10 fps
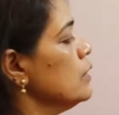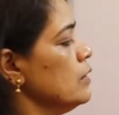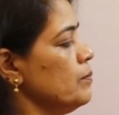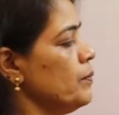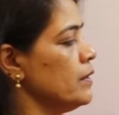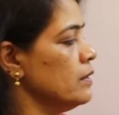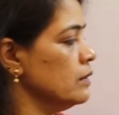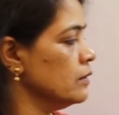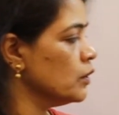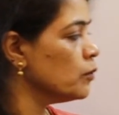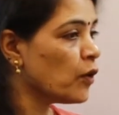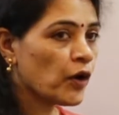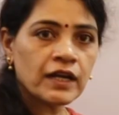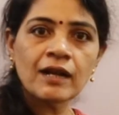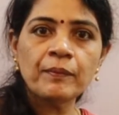
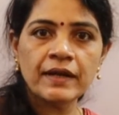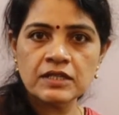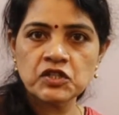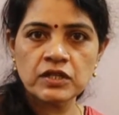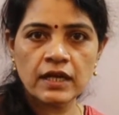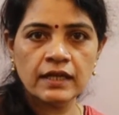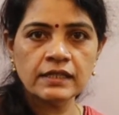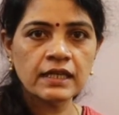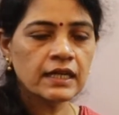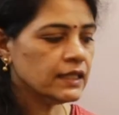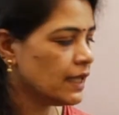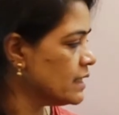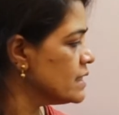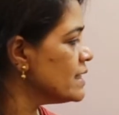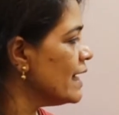cuboidal pen stand, that
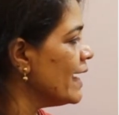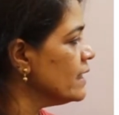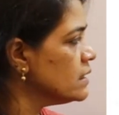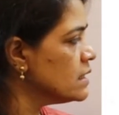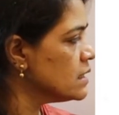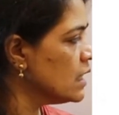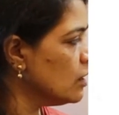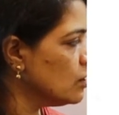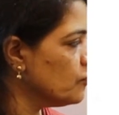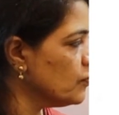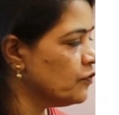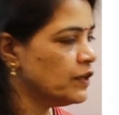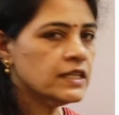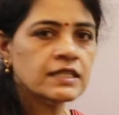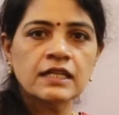is length is equal to
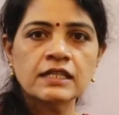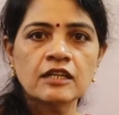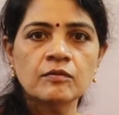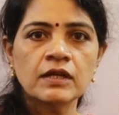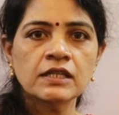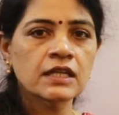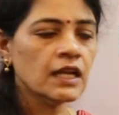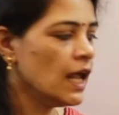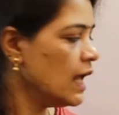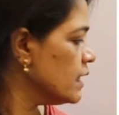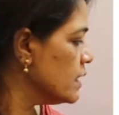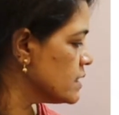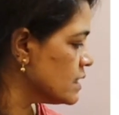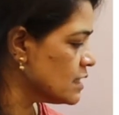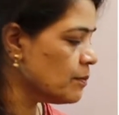15 centimeter, this
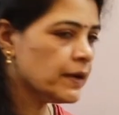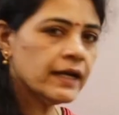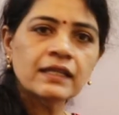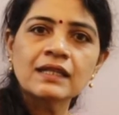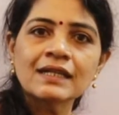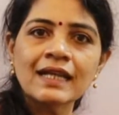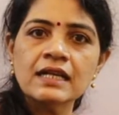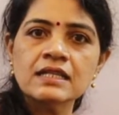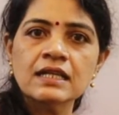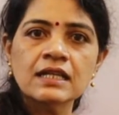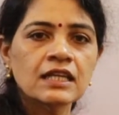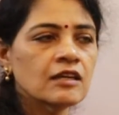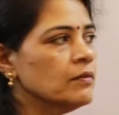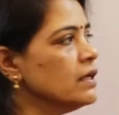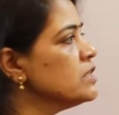is the breadth 10
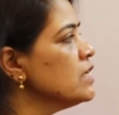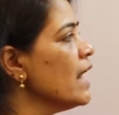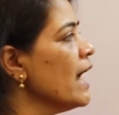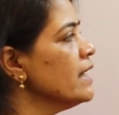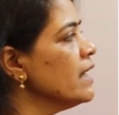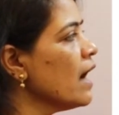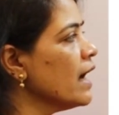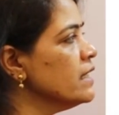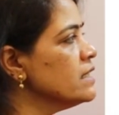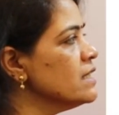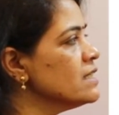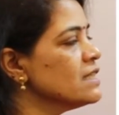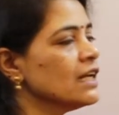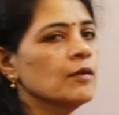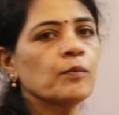centimeter and height is
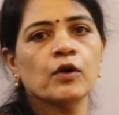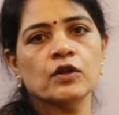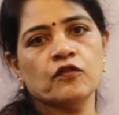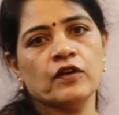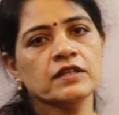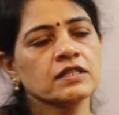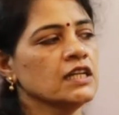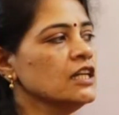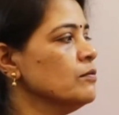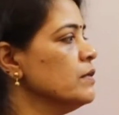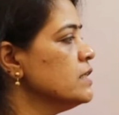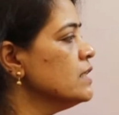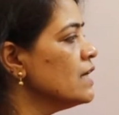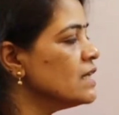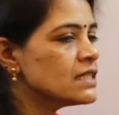3.5 centimeter,
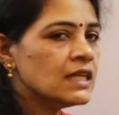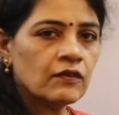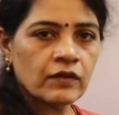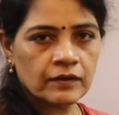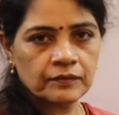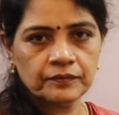that is given.